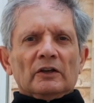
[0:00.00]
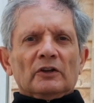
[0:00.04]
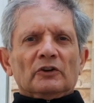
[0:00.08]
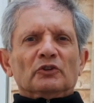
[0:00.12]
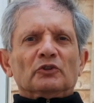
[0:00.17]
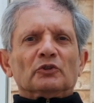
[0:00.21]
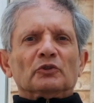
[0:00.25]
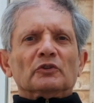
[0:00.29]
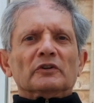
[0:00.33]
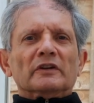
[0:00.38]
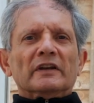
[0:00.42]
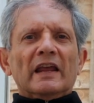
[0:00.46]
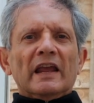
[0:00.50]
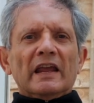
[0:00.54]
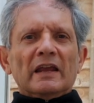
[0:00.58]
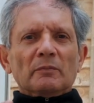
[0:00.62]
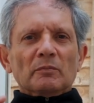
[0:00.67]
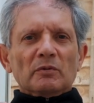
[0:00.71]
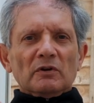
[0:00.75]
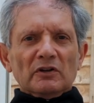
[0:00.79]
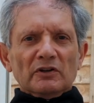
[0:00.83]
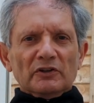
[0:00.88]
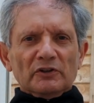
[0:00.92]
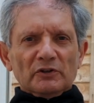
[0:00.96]
to
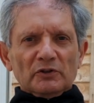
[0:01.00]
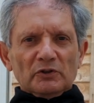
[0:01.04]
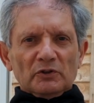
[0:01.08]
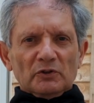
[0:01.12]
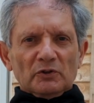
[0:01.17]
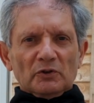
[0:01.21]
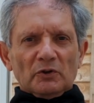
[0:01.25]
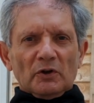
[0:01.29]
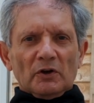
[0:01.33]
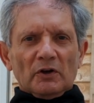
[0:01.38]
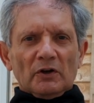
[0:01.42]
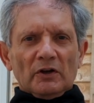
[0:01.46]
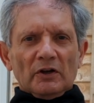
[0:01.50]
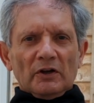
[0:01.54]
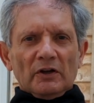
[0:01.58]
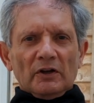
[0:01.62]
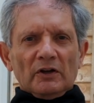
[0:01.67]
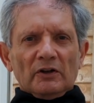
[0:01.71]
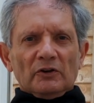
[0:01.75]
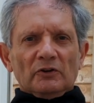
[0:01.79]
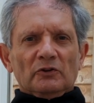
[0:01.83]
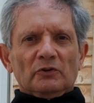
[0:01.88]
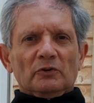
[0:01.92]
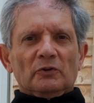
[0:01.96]
enable you
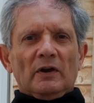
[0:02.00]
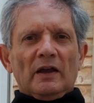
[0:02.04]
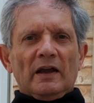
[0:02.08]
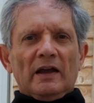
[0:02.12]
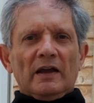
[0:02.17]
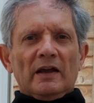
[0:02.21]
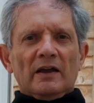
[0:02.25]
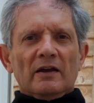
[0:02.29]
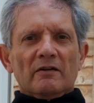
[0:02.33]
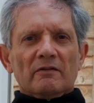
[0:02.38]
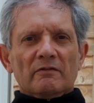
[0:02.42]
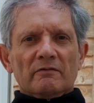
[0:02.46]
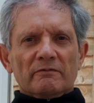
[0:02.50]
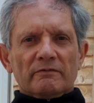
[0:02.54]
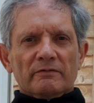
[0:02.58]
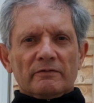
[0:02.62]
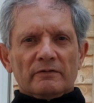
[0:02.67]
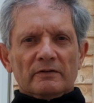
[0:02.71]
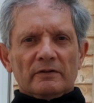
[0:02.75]
to have